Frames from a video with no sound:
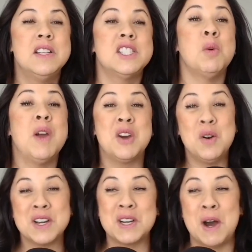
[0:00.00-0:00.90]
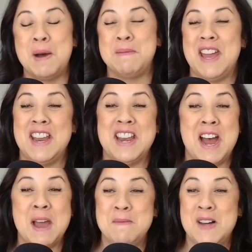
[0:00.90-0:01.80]
So I go to comment and
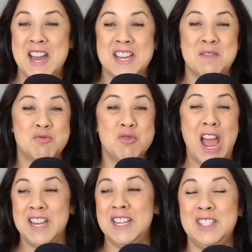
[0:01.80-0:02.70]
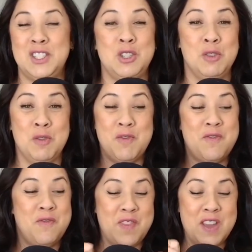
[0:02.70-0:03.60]
I'm like ready to
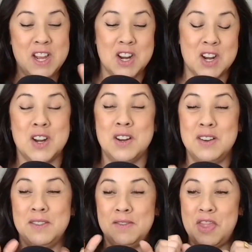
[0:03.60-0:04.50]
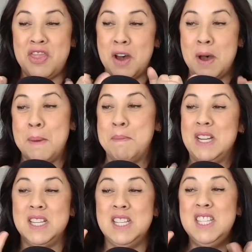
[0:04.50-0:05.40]
finger thumb.
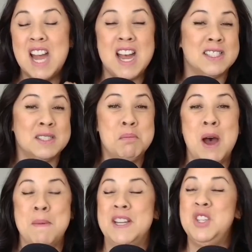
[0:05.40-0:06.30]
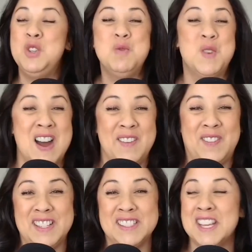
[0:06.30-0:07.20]
Yes, mama, you got
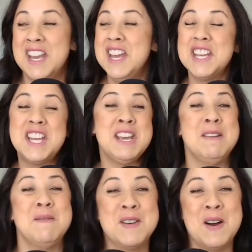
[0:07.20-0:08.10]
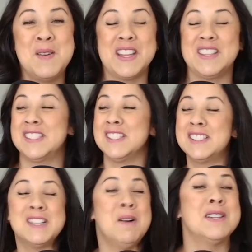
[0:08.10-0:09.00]
this. Keep going. This
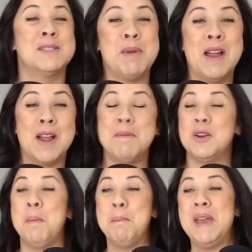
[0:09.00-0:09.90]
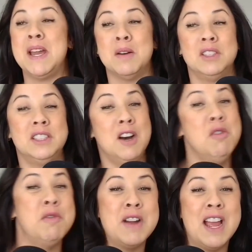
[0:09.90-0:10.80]
is so inspiring. I'm going to go make a
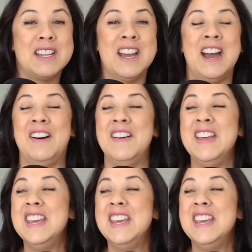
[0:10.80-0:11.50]
loaf right now.